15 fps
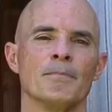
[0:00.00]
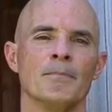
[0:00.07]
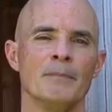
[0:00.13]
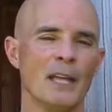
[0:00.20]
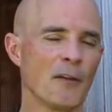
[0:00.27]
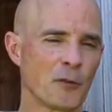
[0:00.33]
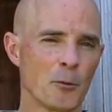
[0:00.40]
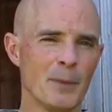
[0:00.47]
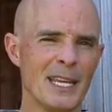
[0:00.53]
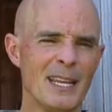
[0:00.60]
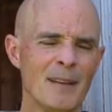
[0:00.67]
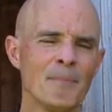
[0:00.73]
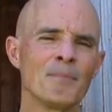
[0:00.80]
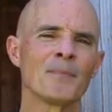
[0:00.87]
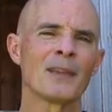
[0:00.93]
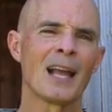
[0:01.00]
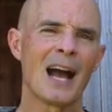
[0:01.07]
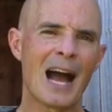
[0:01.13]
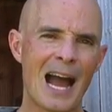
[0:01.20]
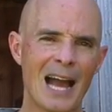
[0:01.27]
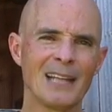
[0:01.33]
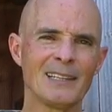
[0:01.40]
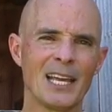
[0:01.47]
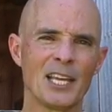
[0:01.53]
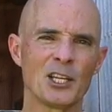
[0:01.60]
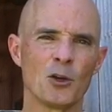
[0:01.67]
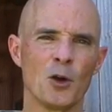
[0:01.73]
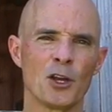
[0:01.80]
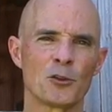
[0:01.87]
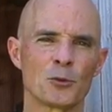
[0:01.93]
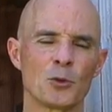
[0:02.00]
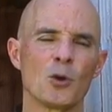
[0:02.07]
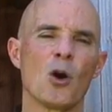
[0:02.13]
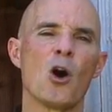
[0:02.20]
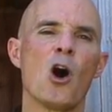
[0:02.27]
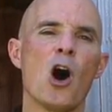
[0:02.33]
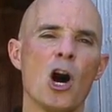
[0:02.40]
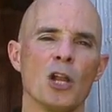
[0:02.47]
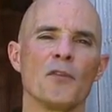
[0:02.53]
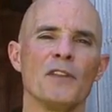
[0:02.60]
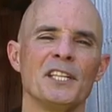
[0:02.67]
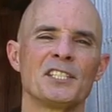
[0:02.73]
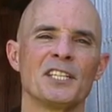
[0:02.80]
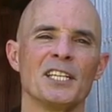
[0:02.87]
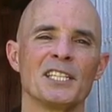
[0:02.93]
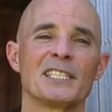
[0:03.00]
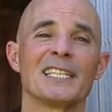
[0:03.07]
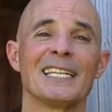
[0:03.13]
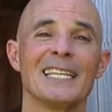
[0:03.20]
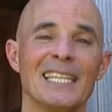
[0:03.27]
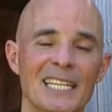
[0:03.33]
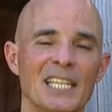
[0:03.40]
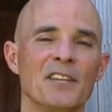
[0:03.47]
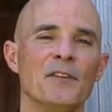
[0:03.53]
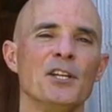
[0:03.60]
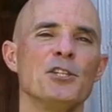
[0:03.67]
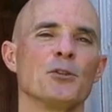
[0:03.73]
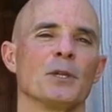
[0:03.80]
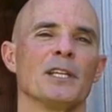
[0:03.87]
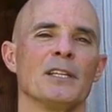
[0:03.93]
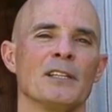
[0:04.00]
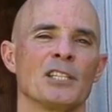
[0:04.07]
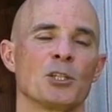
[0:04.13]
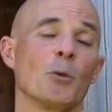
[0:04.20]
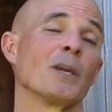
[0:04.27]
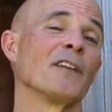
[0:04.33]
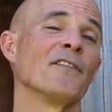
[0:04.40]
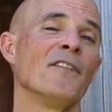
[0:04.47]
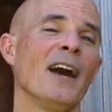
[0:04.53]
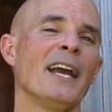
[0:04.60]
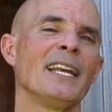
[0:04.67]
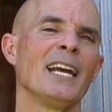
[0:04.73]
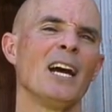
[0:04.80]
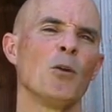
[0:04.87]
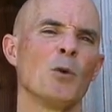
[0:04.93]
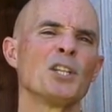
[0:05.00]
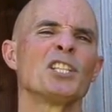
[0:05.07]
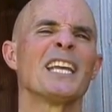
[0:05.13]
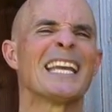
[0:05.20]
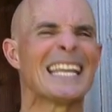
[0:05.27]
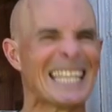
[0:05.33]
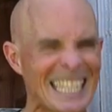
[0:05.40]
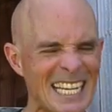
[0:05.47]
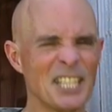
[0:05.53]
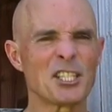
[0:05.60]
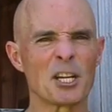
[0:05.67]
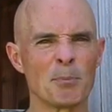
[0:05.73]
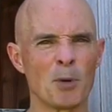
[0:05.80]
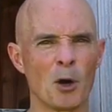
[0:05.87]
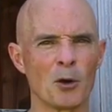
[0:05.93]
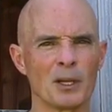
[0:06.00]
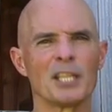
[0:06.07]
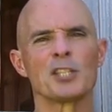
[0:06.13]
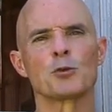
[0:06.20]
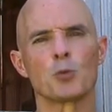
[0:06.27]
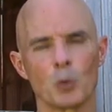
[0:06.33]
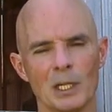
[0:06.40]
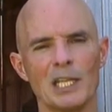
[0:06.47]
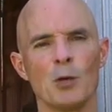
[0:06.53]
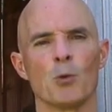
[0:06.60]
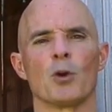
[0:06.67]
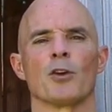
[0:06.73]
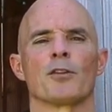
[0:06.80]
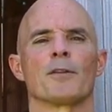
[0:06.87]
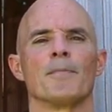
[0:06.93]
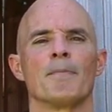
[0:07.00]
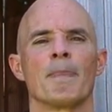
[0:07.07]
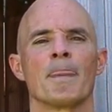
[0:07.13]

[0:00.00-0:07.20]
Now for me, I like going through all of these things individually so we can find out what each component is really worth.